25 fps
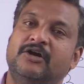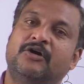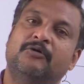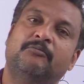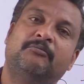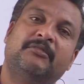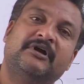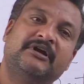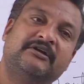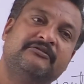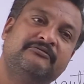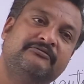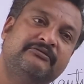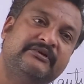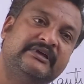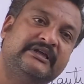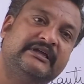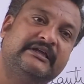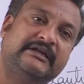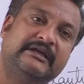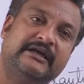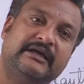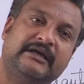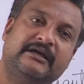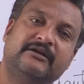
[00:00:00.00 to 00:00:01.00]
But we
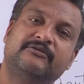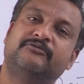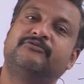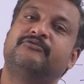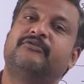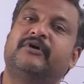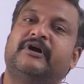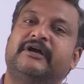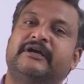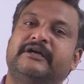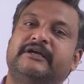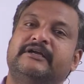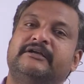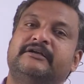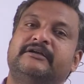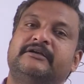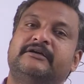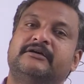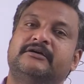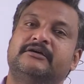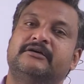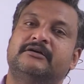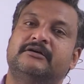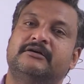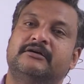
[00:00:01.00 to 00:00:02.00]
can find
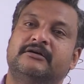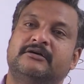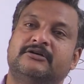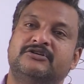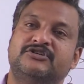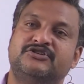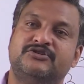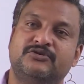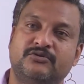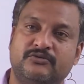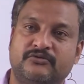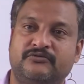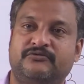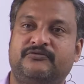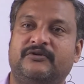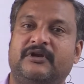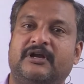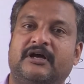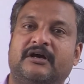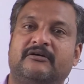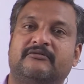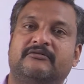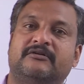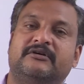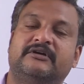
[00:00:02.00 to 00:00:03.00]
shoe
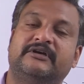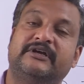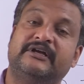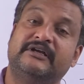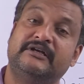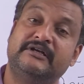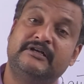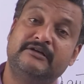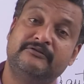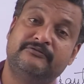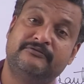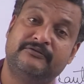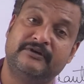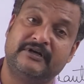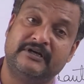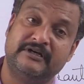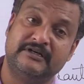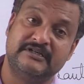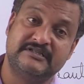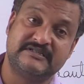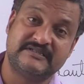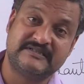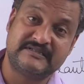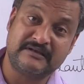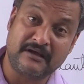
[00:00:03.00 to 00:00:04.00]
flower in different
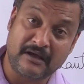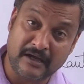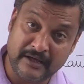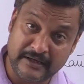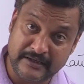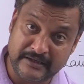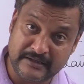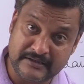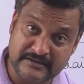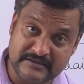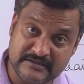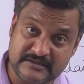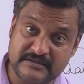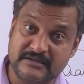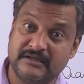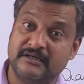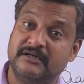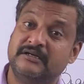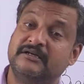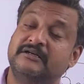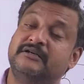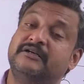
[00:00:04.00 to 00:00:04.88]
size,